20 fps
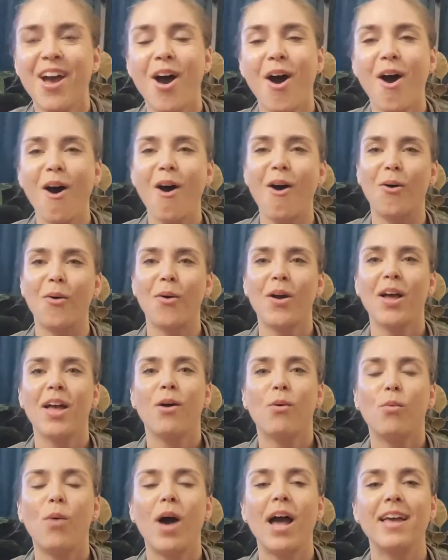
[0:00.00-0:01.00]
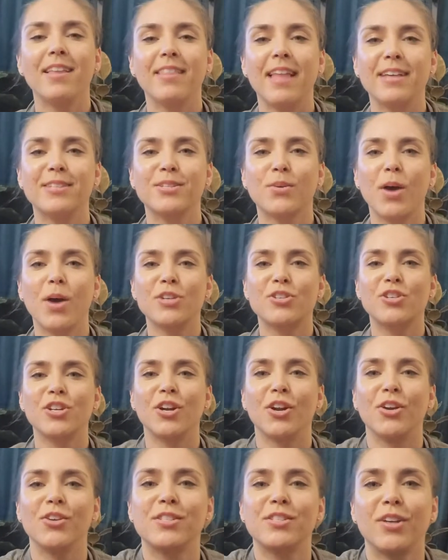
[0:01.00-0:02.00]
Oh, Wyatt, last question.
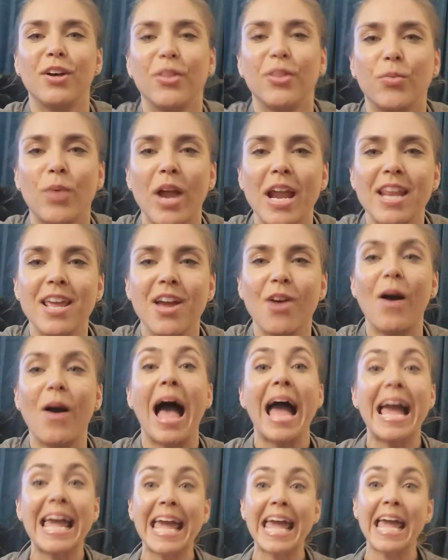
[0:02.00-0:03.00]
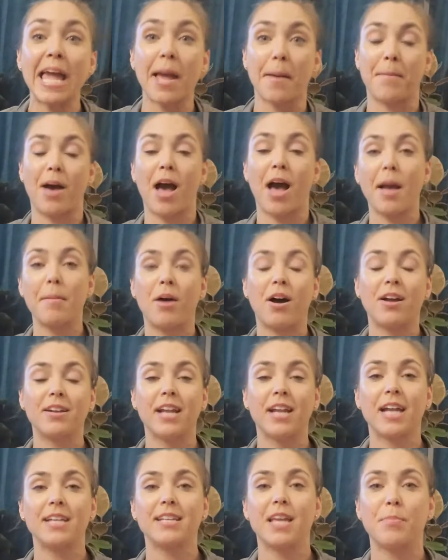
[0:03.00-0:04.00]
Are you still on the radio? I am. I'm on
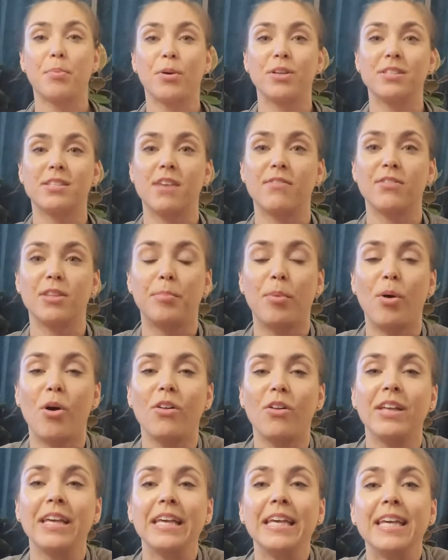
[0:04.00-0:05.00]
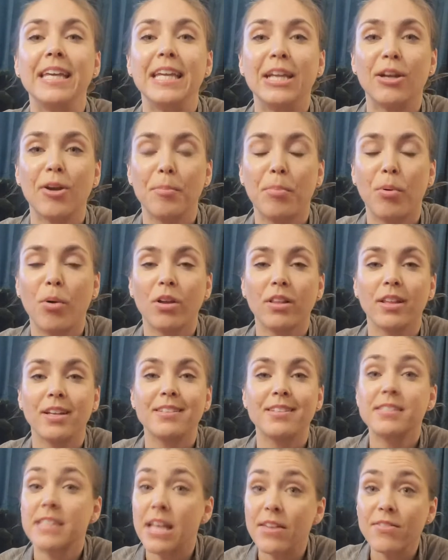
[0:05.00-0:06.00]
98.7 The Bull here in
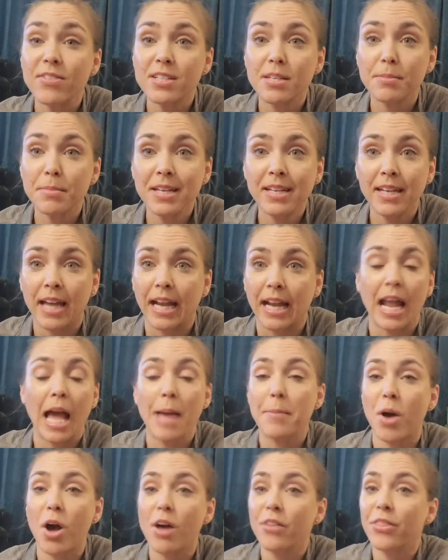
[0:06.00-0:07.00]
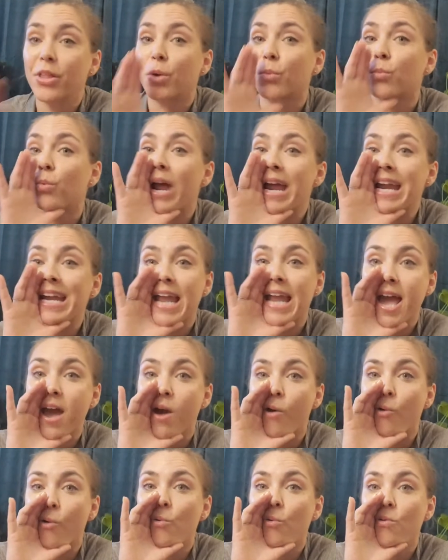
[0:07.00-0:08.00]
Portland, 7 to midnight. I'm on there right
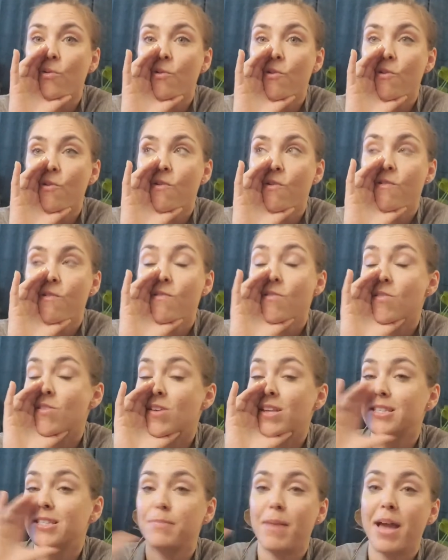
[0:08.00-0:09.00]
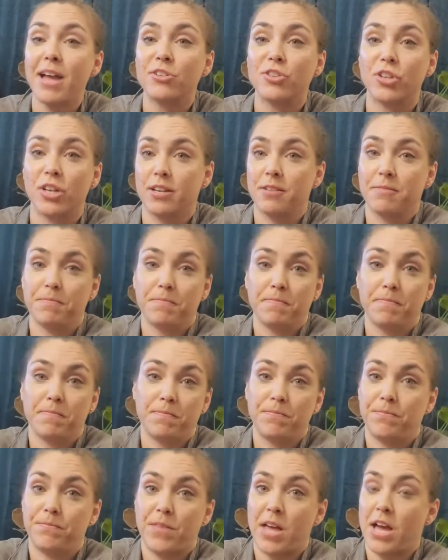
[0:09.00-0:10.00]
now. It's magic.
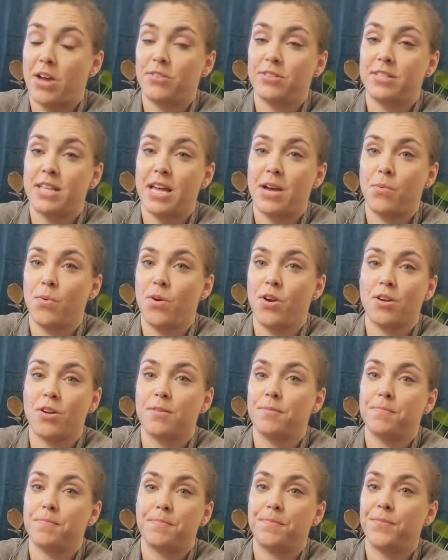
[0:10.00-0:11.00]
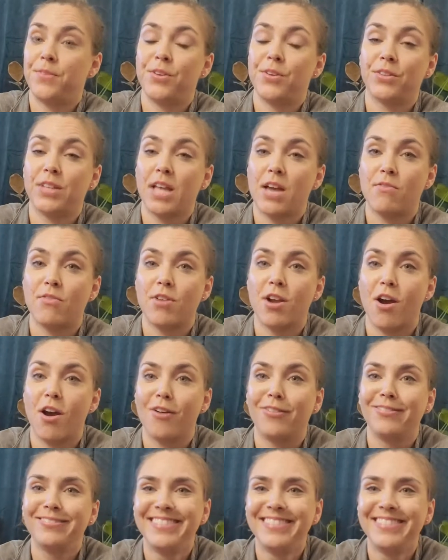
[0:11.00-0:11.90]
How does that work? You'll never know.